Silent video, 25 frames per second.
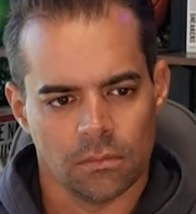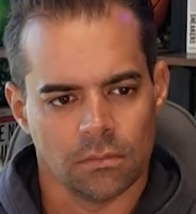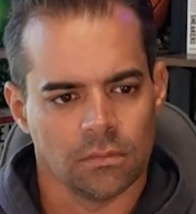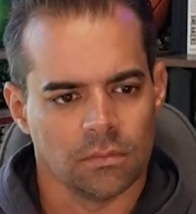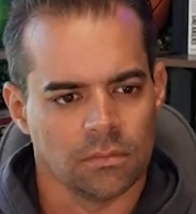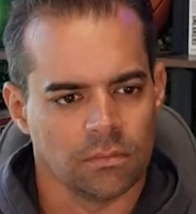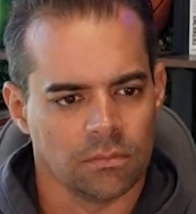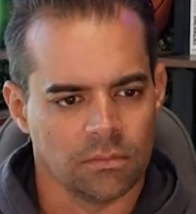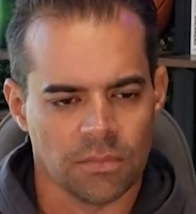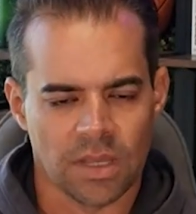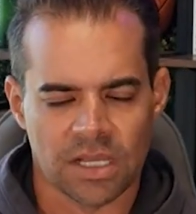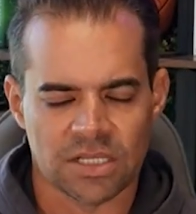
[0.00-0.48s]

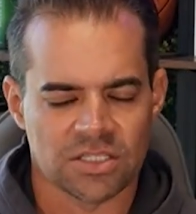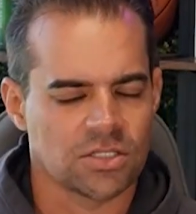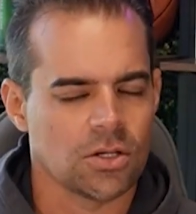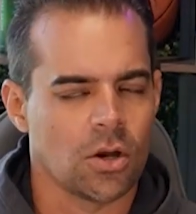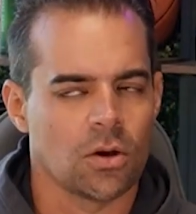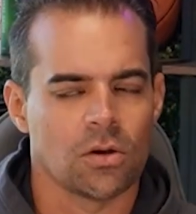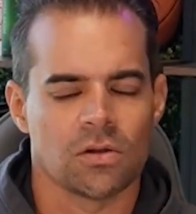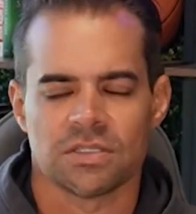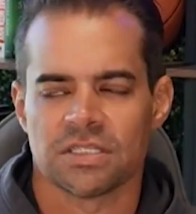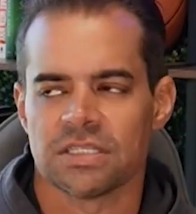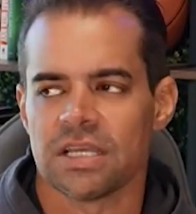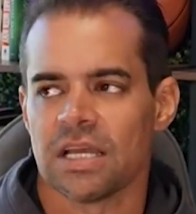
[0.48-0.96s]
Makes
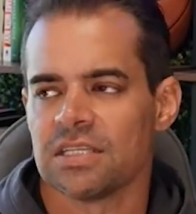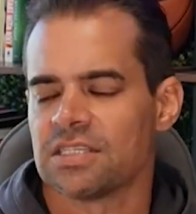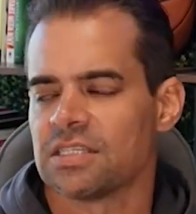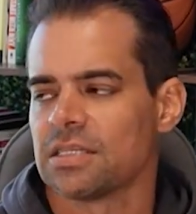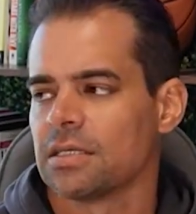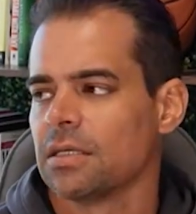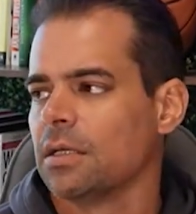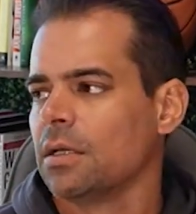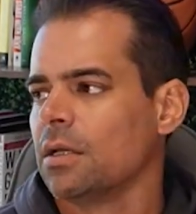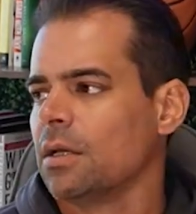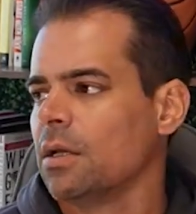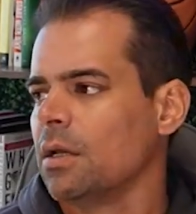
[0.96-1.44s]
total sense.
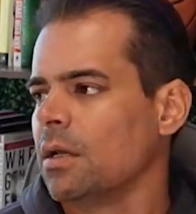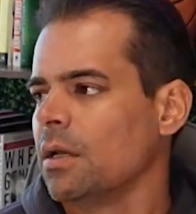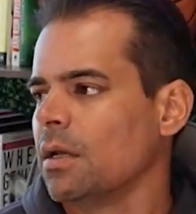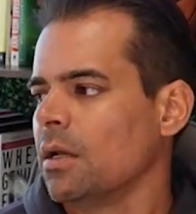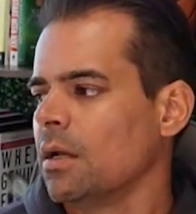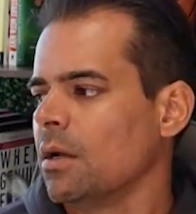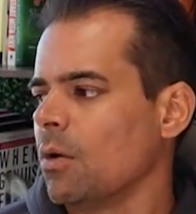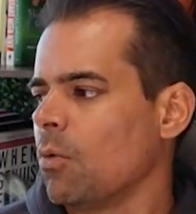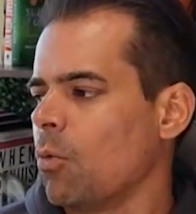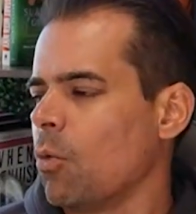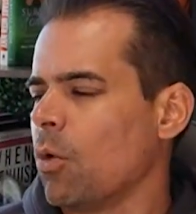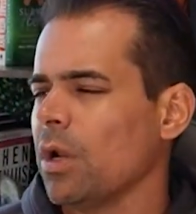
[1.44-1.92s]

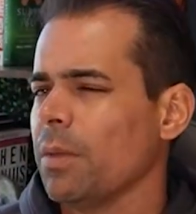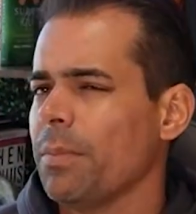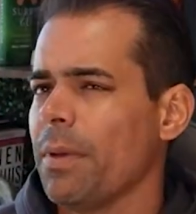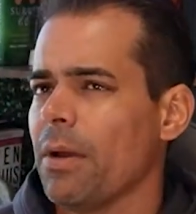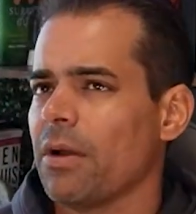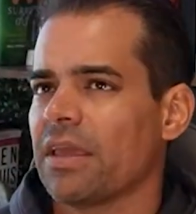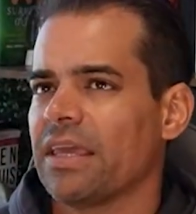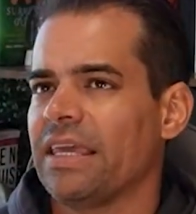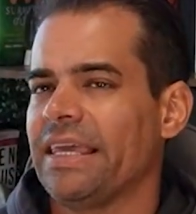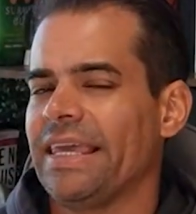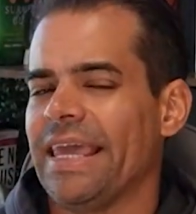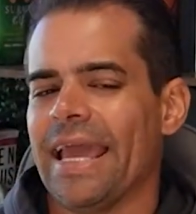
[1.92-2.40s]
What
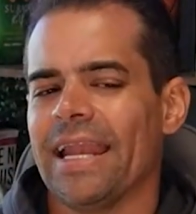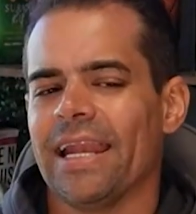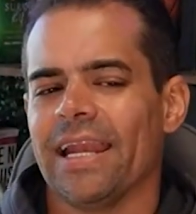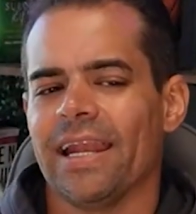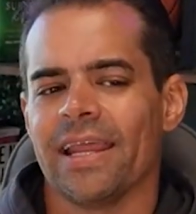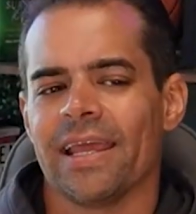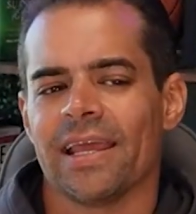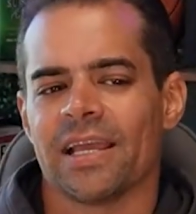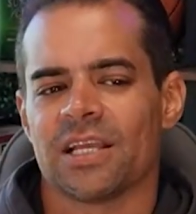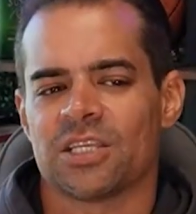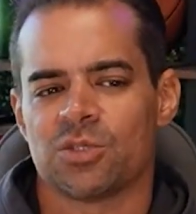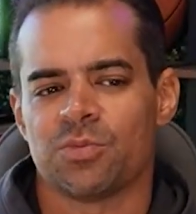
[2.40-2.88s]
about
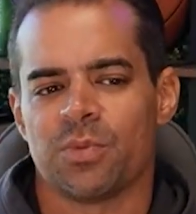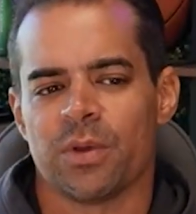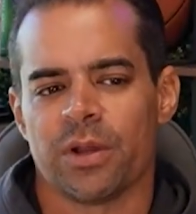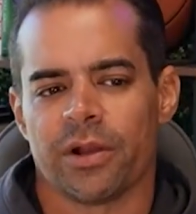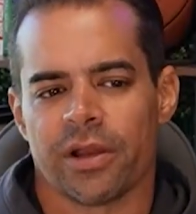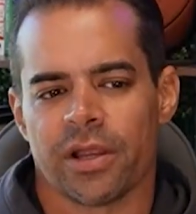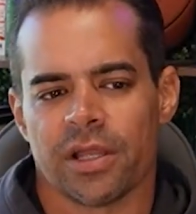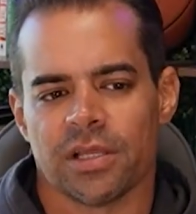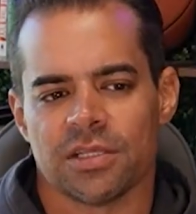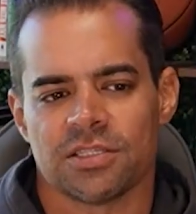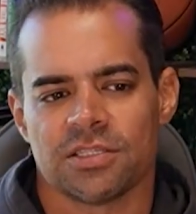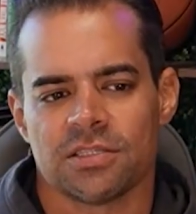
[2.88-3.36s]
candidate
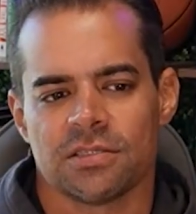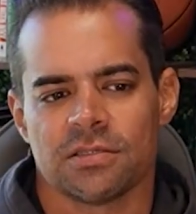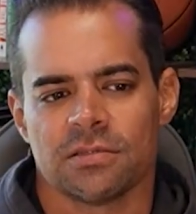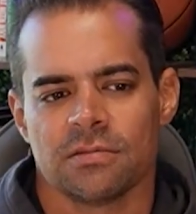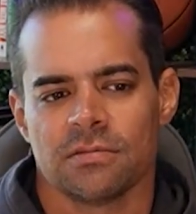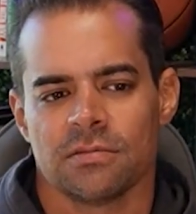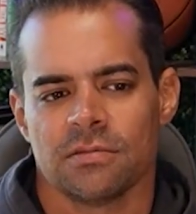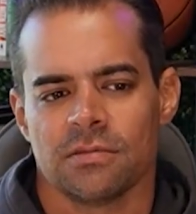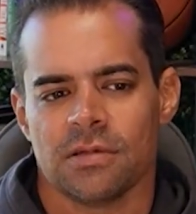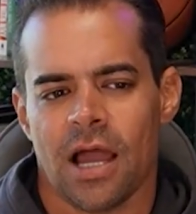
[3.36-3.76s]
experience?